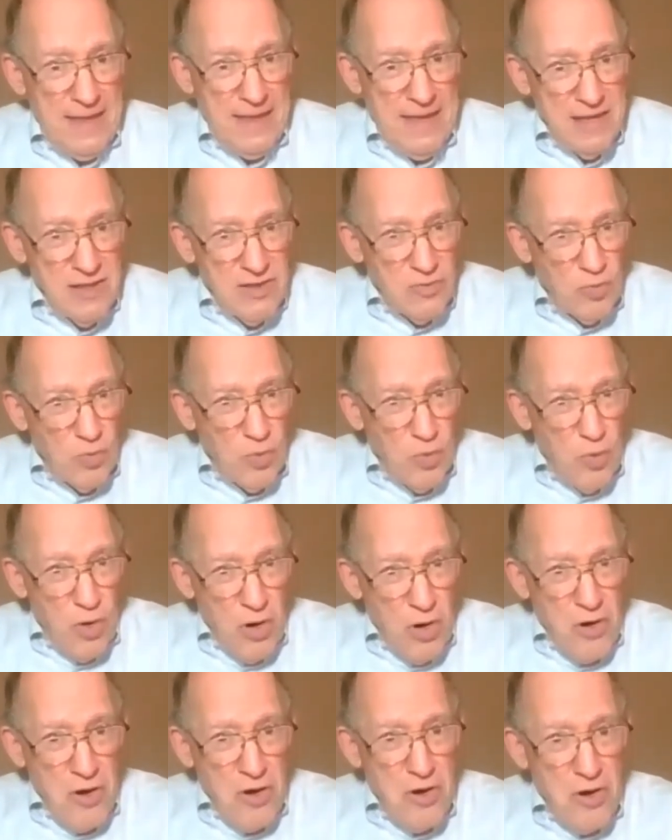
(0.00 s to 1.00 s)
his
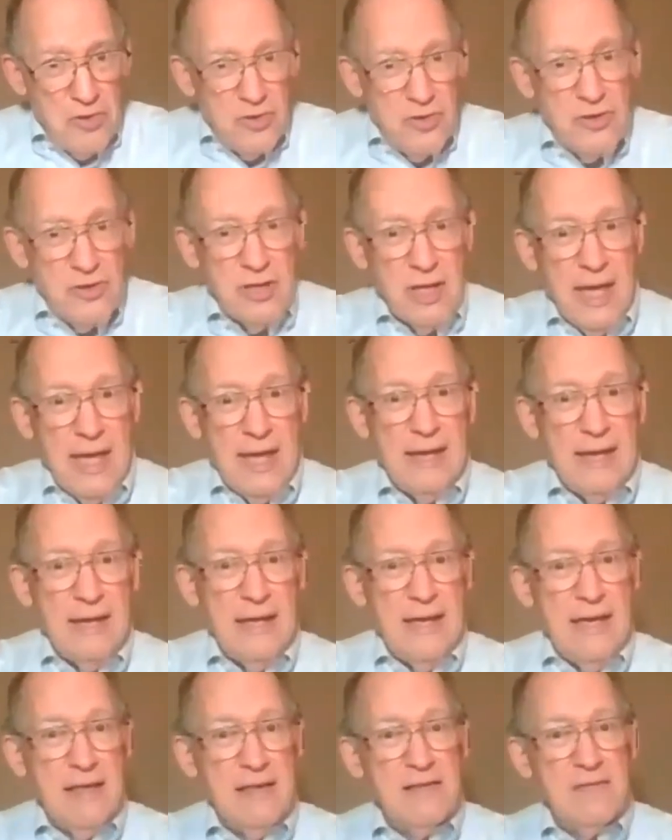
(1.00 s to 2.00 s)
words
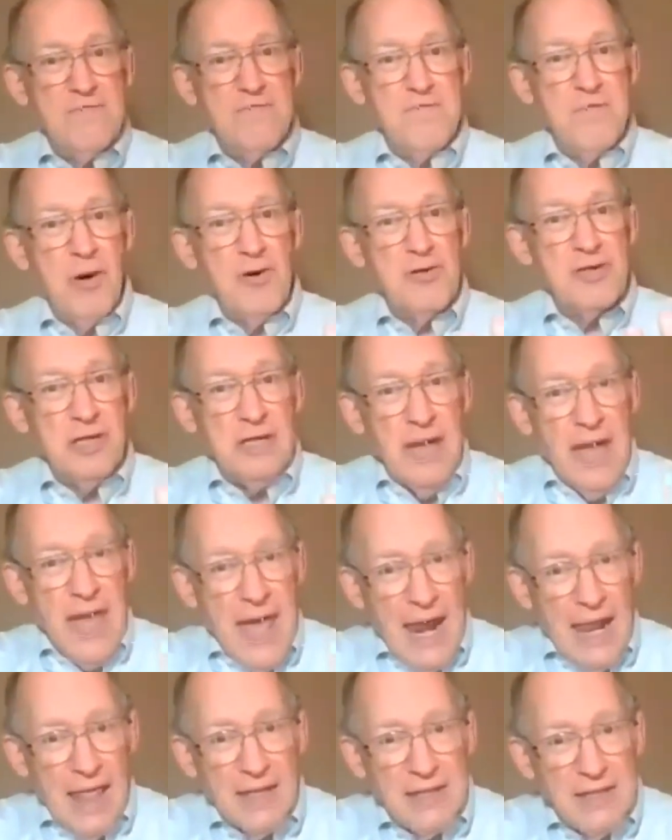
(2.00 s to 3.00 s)
and his
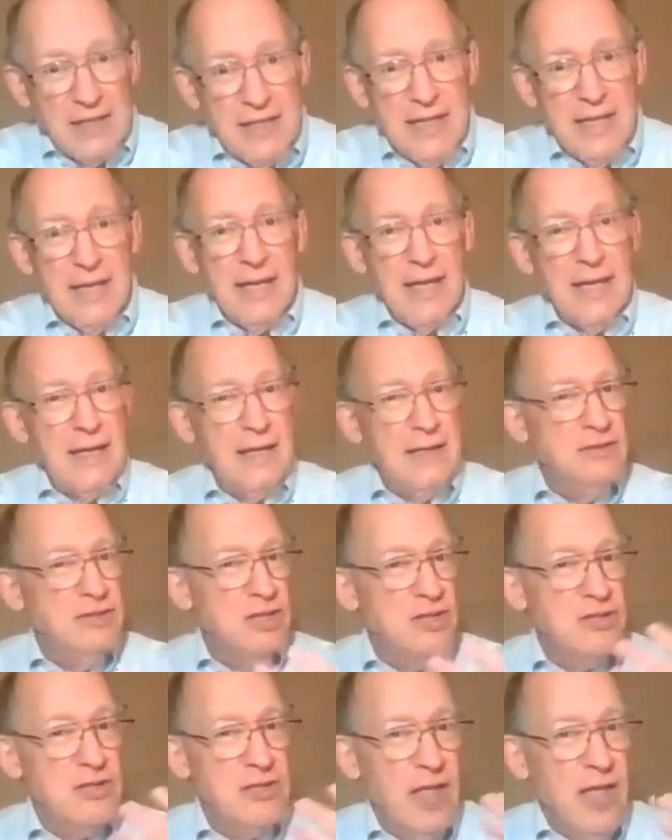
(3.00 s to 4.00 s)
personality and
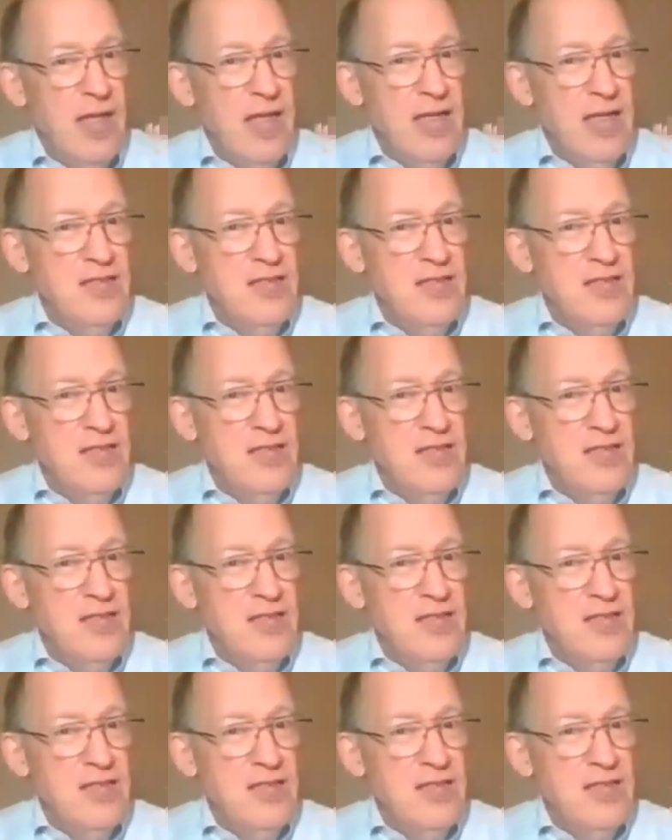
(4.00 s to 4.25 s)
just